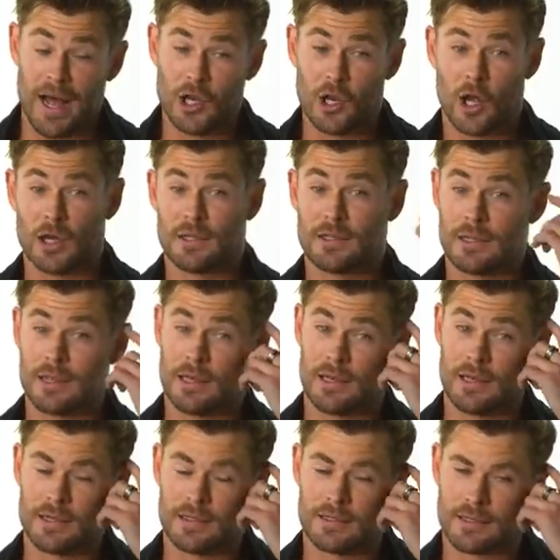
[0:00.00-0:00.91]
I'd like to
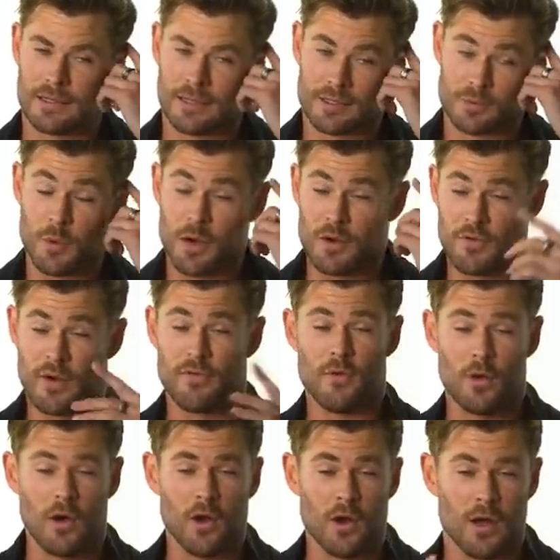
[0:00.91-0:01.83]
think I, I speak for
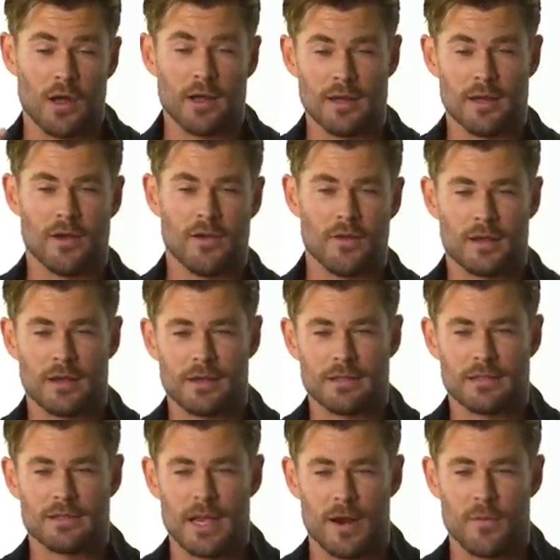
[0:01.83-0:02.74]
everyone, you know, on the
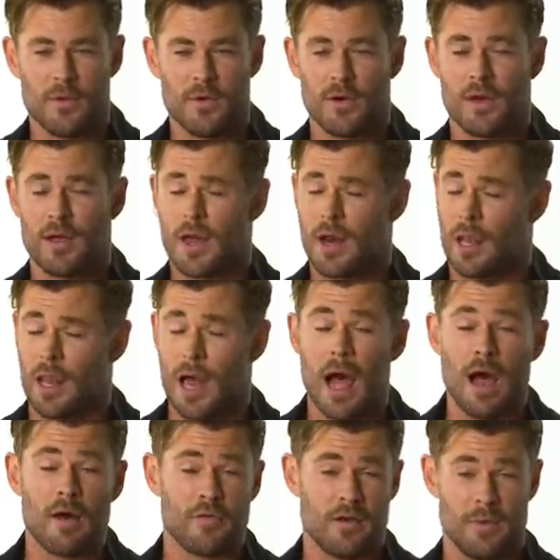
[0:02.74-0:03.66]
set, we were kind of
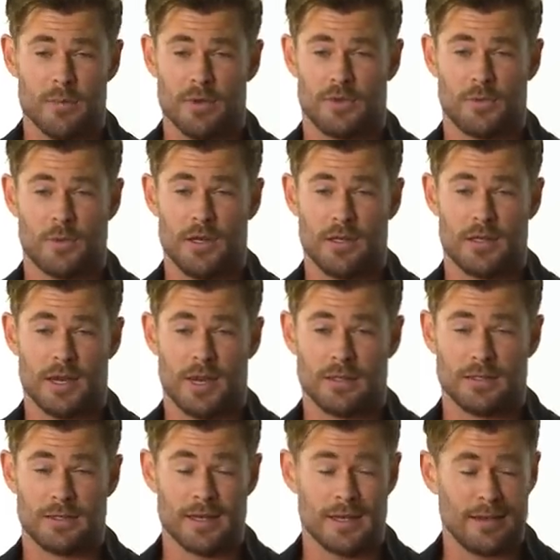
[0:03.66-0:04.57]
laughing in between
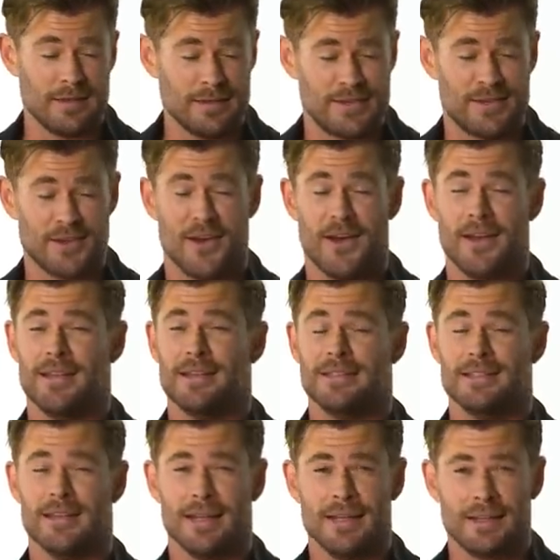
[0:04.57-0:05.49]
takes going, this guy
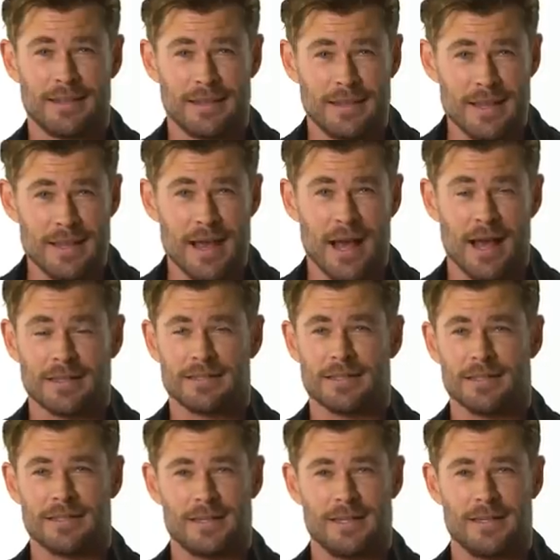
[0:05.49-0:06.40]
is a
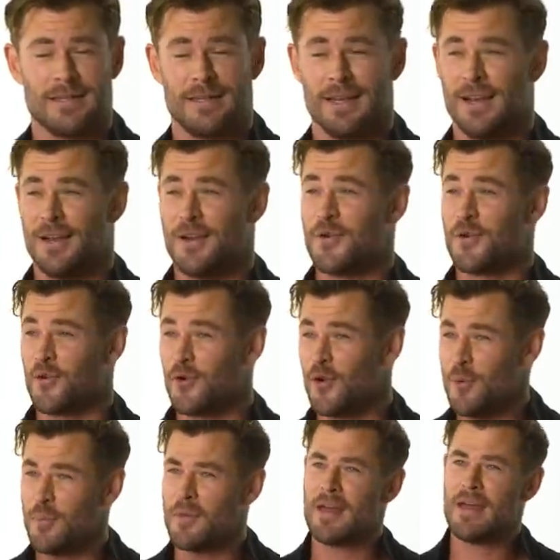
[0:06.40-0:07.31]
narcissistic
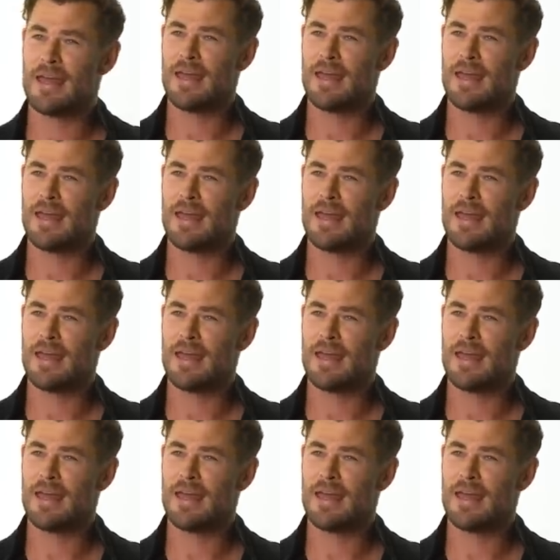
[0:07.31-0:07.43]
creep.